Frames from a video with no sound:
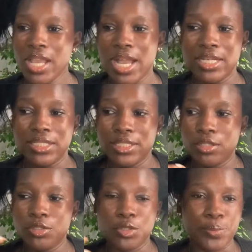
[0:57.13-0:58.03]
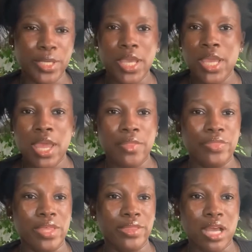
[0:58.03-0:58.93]
and they tell you to pay
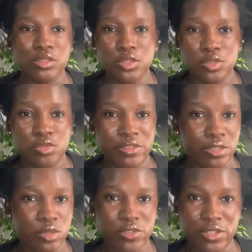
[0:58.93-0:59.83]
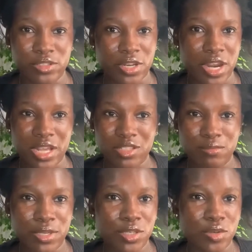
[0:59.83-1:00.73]
10,000 to 12,000 naira to
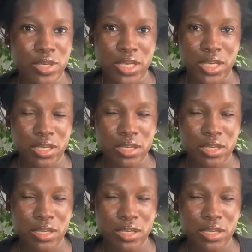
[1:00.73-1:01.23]
make your hair.